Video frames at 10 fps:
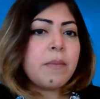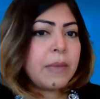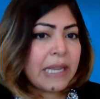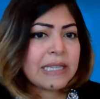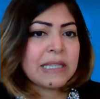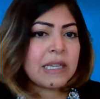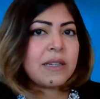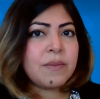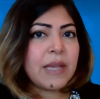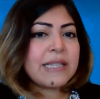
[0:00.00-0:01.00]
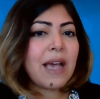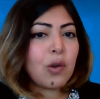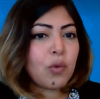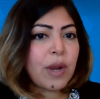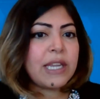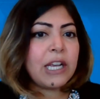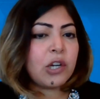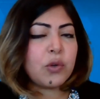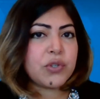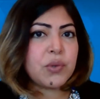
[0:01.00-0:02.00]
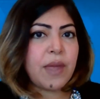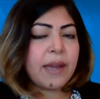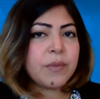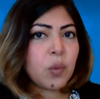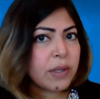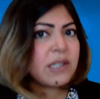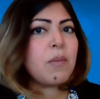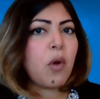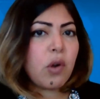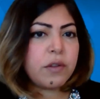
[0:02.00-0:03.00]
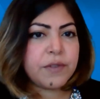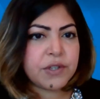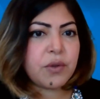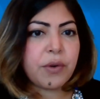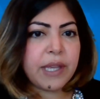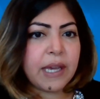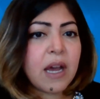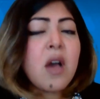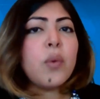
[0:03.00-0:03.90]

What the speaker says: Malaysia is already close to that. What's the moral of the story here?